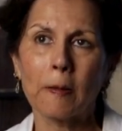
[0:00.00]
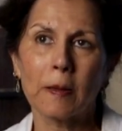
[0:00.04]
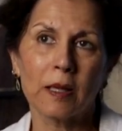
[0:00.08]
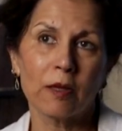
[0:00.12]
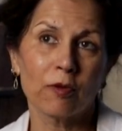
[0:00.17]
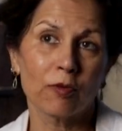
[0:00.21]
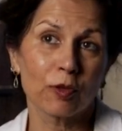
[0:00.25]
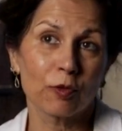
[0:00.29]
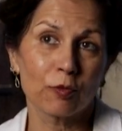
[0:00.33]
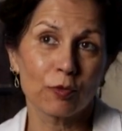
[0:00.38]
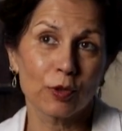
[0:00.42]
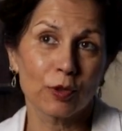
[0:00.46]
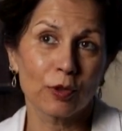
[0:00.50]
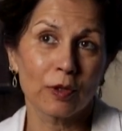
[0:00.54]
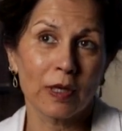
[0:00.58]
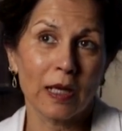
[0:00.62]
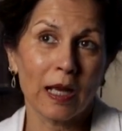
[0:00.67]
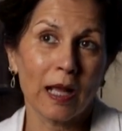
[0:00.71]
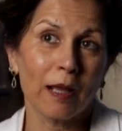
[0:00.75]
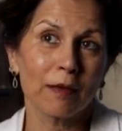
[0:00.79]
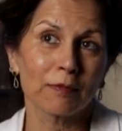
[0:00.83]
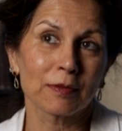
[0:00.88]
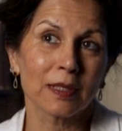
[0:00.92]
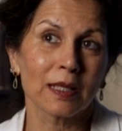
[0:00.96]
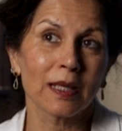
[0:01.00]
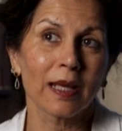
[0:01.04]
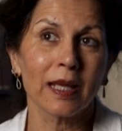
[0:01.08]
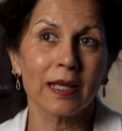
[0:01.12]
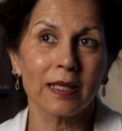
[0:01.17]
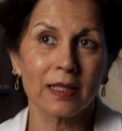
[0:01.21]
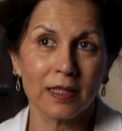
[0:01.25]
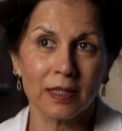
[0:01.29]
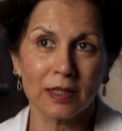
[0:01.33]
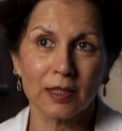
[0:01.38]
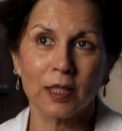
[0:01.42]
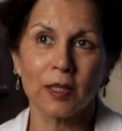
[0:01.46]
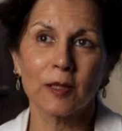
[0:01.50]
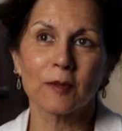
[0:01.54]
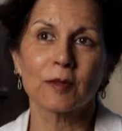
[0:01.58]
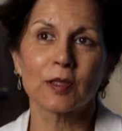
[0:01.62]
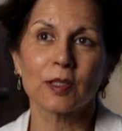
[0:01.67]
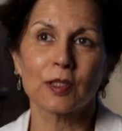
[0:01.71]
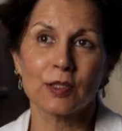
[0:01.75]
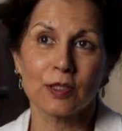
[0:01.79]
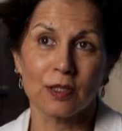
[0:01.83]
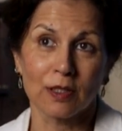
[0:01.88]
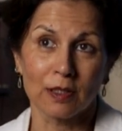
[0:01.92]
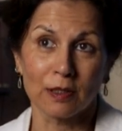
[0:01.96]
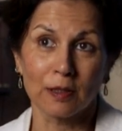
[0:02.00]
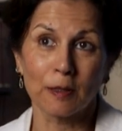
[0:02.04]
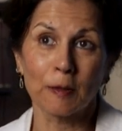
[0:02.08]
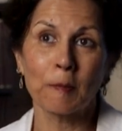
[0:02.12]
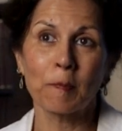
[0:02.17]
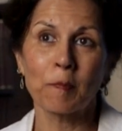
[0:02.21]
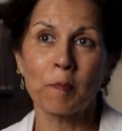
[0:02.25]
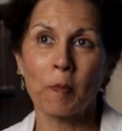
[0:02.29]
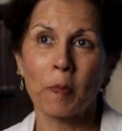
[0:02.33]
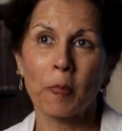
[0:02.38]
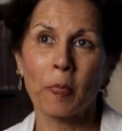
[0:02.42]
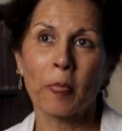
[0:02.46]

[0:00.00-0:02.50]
even if you don't have the light at the end of the tunnel,